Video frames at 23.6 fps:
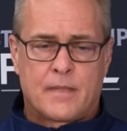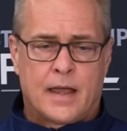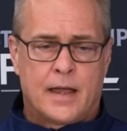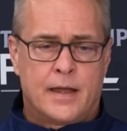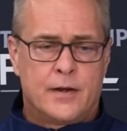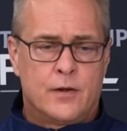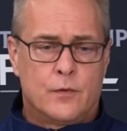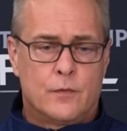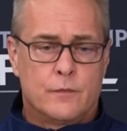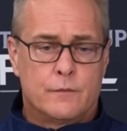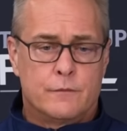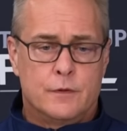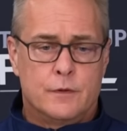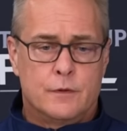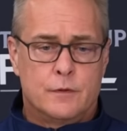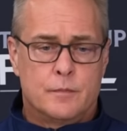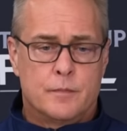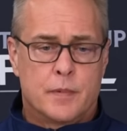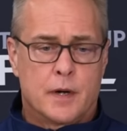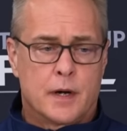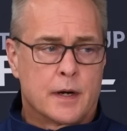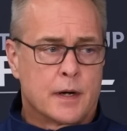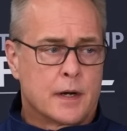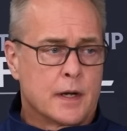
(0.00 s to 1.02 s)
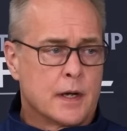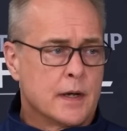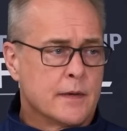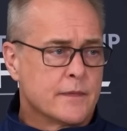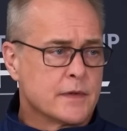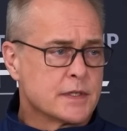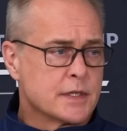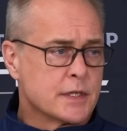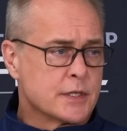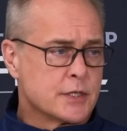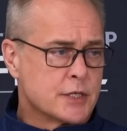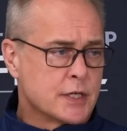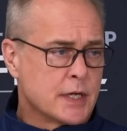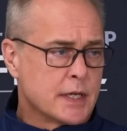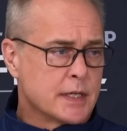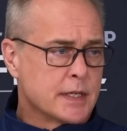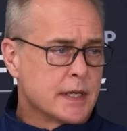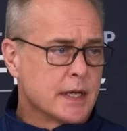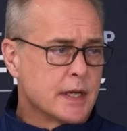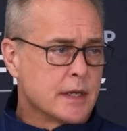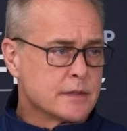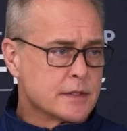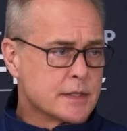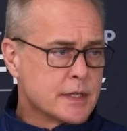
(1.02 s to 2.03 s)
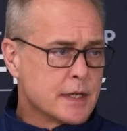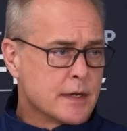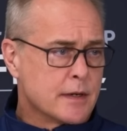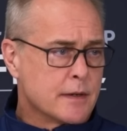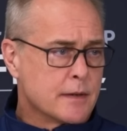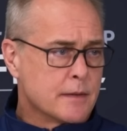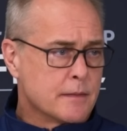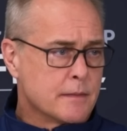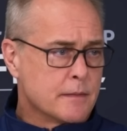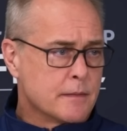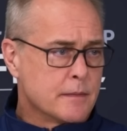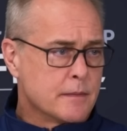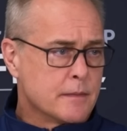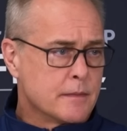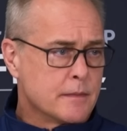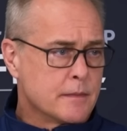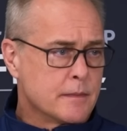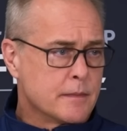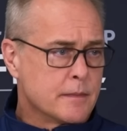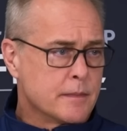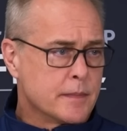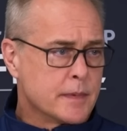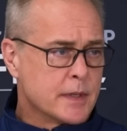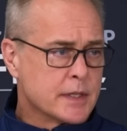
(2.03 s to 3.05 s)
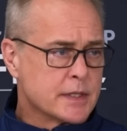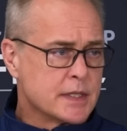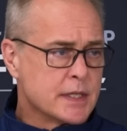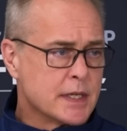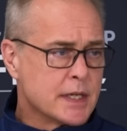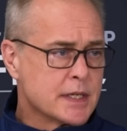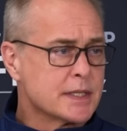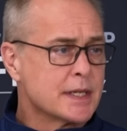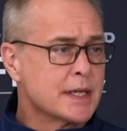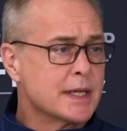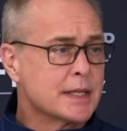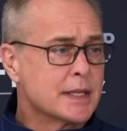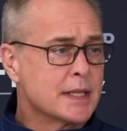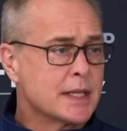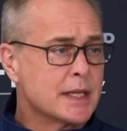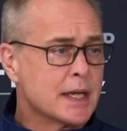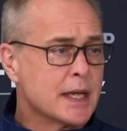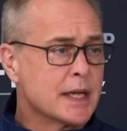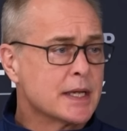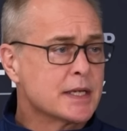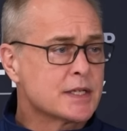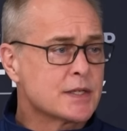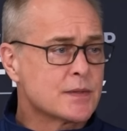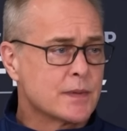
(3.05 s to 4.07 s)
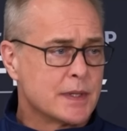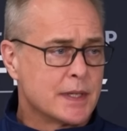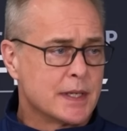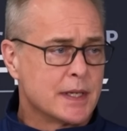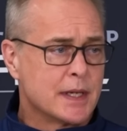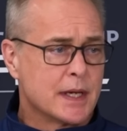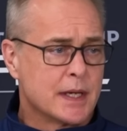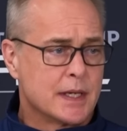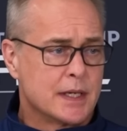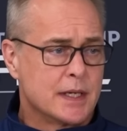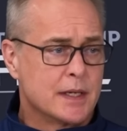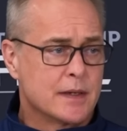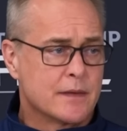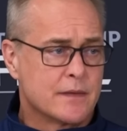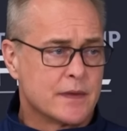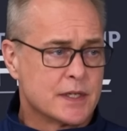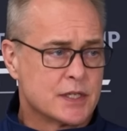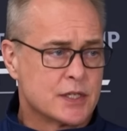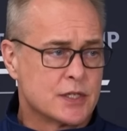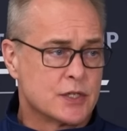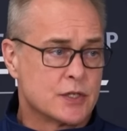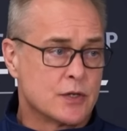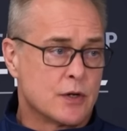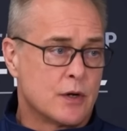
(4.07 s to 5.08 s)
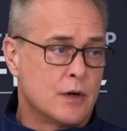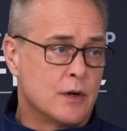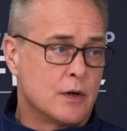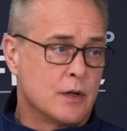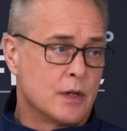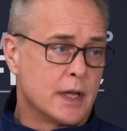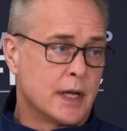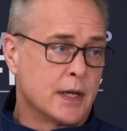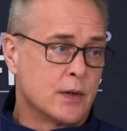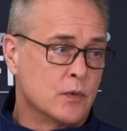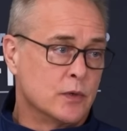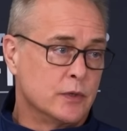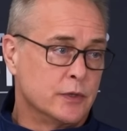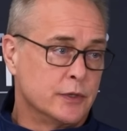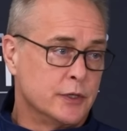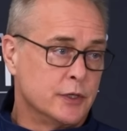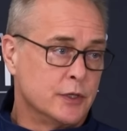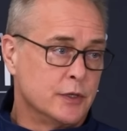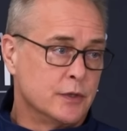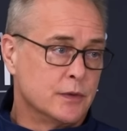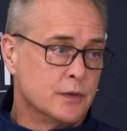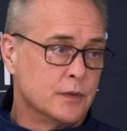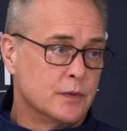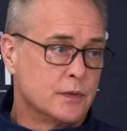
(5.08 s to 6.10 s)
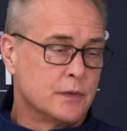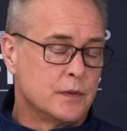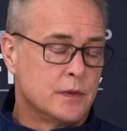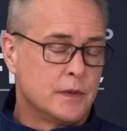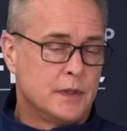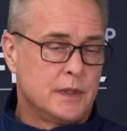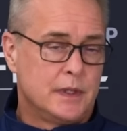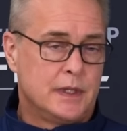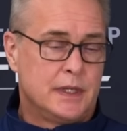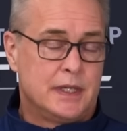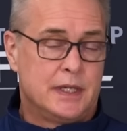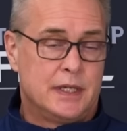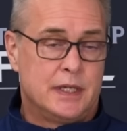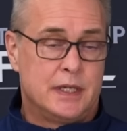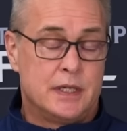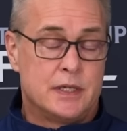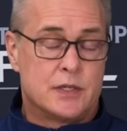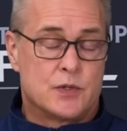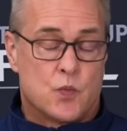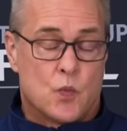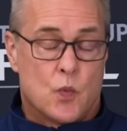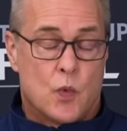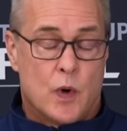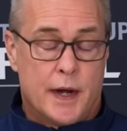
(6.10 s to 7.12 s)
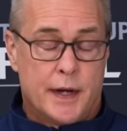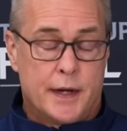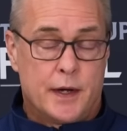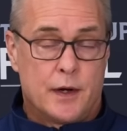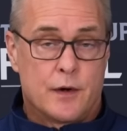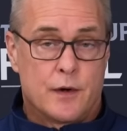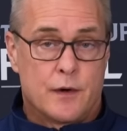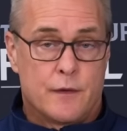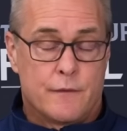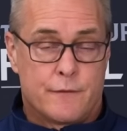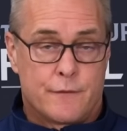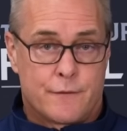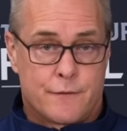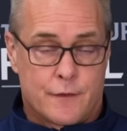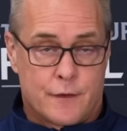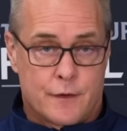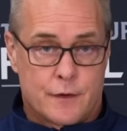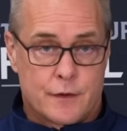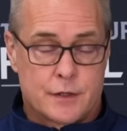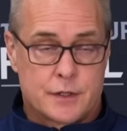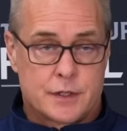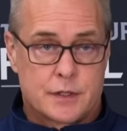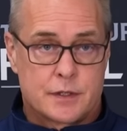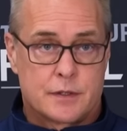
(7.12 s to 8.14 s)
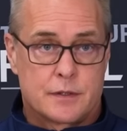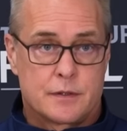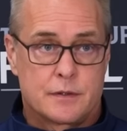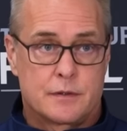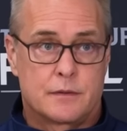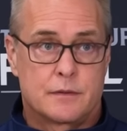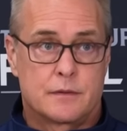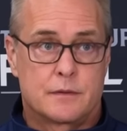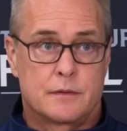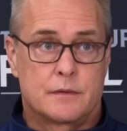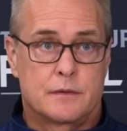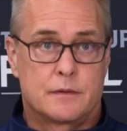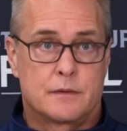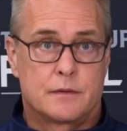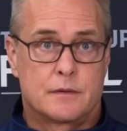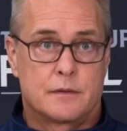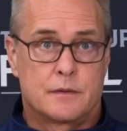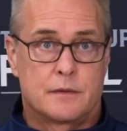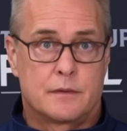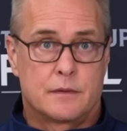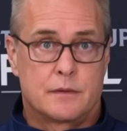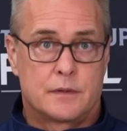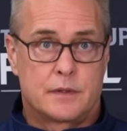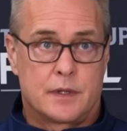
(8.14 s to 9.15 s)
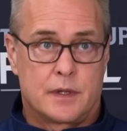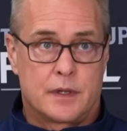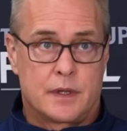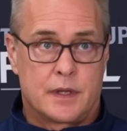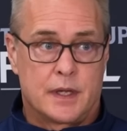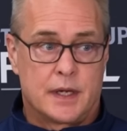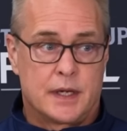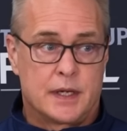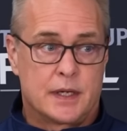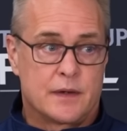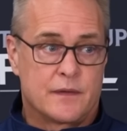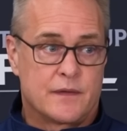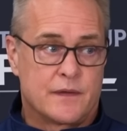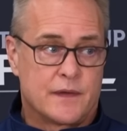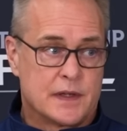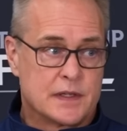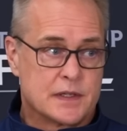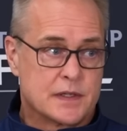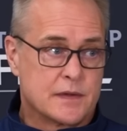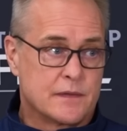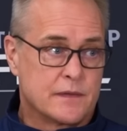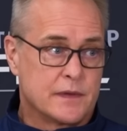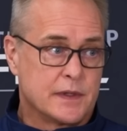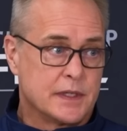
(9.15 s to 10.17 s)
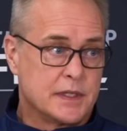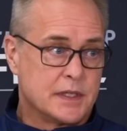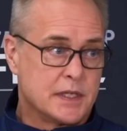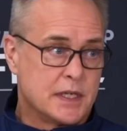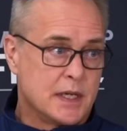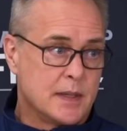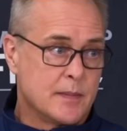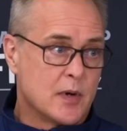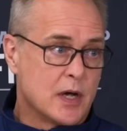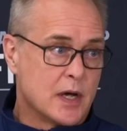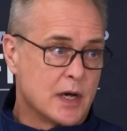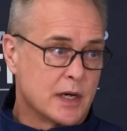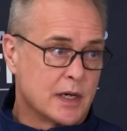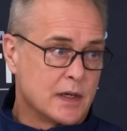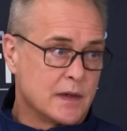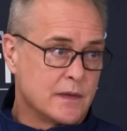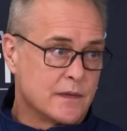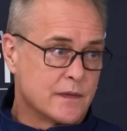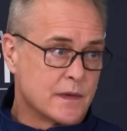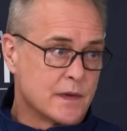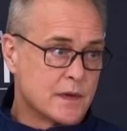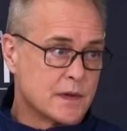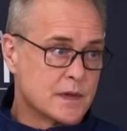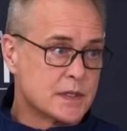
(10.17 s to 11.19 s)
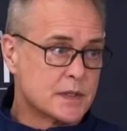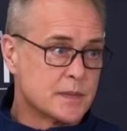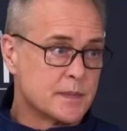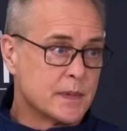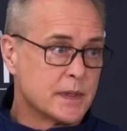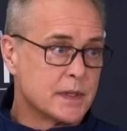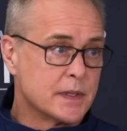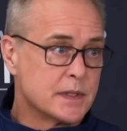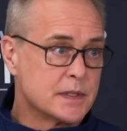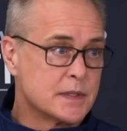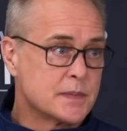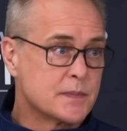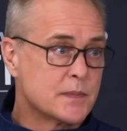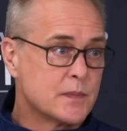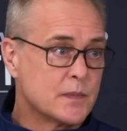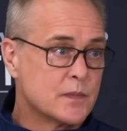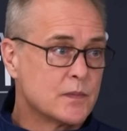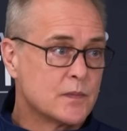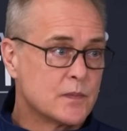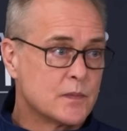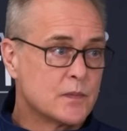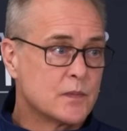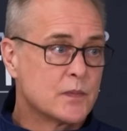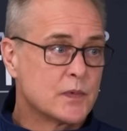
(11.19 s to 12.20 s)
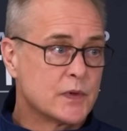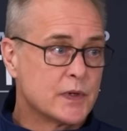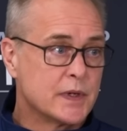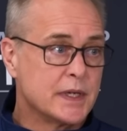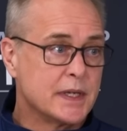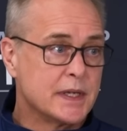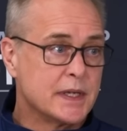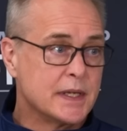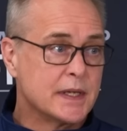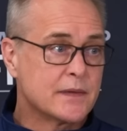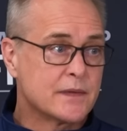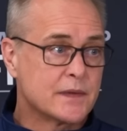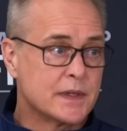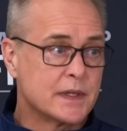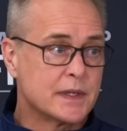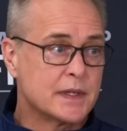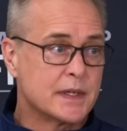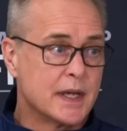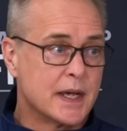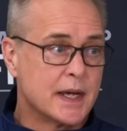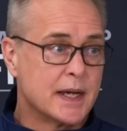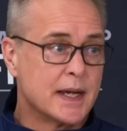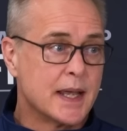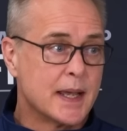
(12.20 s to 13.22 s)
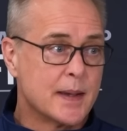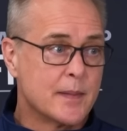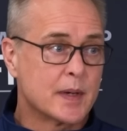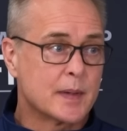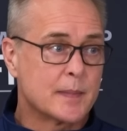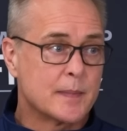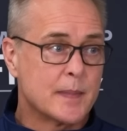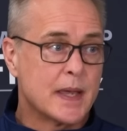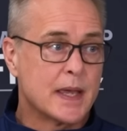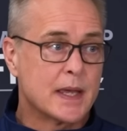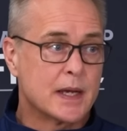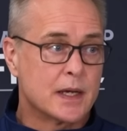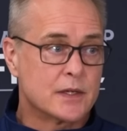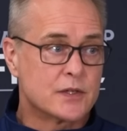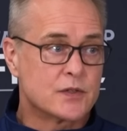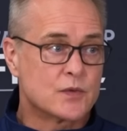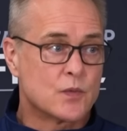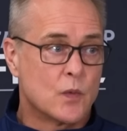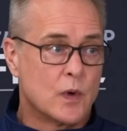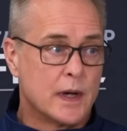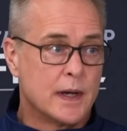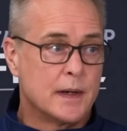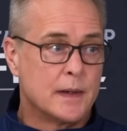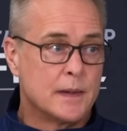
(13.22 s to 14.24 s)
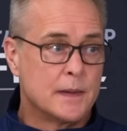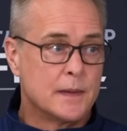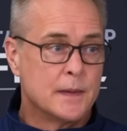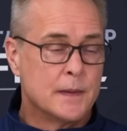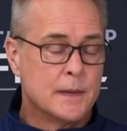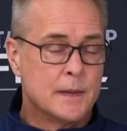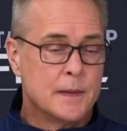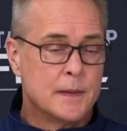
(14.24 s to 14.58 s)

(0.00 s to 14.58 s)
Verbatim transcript: I don't view Barkov as a shutdown center because he doesn't hit the ice with the idea of this is all I will do. He's wired first to think defensively, team hockey first, but he's pretty gifted, dynamic man as well,